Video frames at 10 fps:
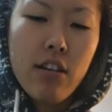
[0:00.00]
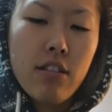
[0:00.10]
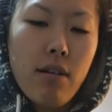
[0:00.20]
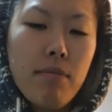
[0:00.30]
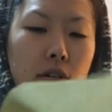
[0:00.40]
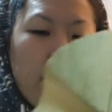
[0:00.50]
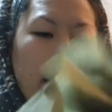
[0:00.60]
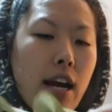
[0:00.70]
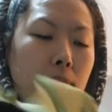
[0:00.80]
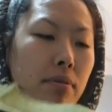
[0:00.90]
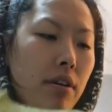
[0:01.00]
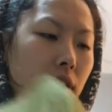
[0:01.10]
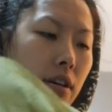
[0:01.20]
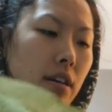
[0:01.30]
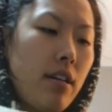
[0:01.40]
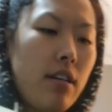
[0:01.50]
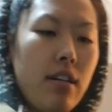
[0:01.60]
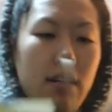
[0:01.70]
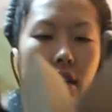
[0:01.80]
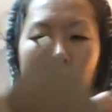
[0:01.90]
So I'm going to wrap
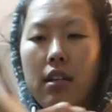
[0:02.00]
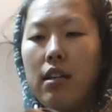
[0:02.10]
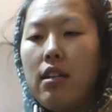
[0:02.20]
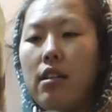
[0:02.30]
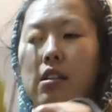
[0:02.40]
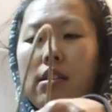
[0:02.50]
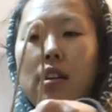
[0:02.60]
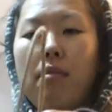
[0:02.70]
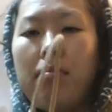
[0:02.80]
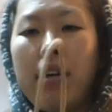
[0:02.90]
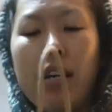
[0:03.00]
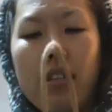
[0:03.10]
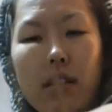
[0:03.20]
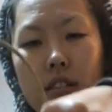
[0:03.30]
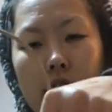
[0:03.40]
this love line.